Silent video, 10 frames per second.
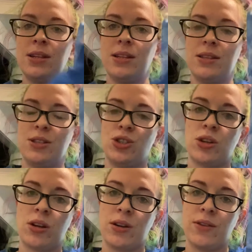this
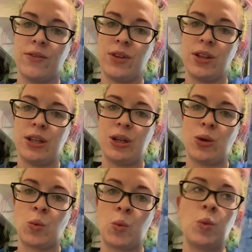chunk of the
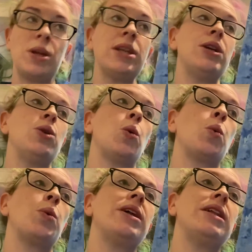really,
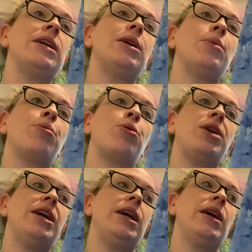really
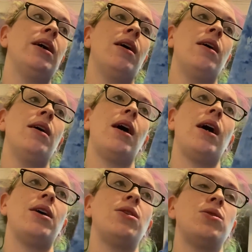pretty,
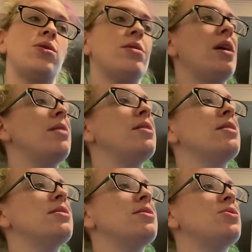I think
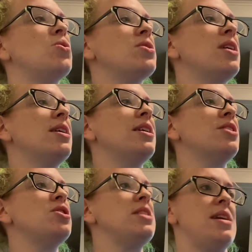this is the Northcott
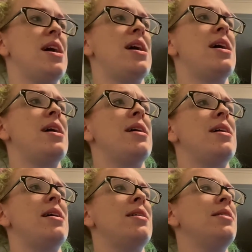collection. Yeah,
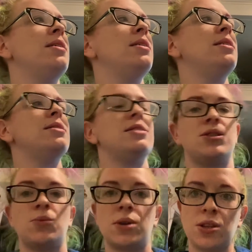this
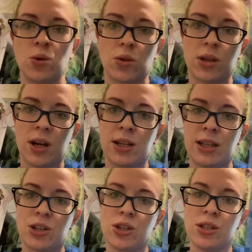is one of the Northcott
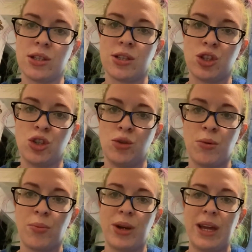collections. It's super
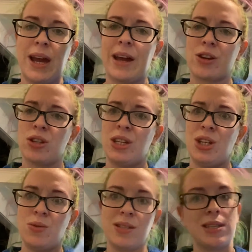pretty. I actually
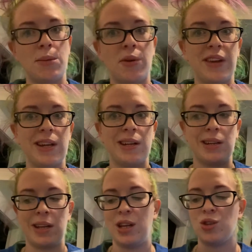used some of it
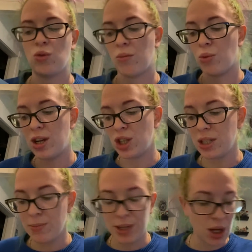in a store project a
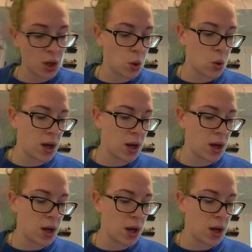bit ago.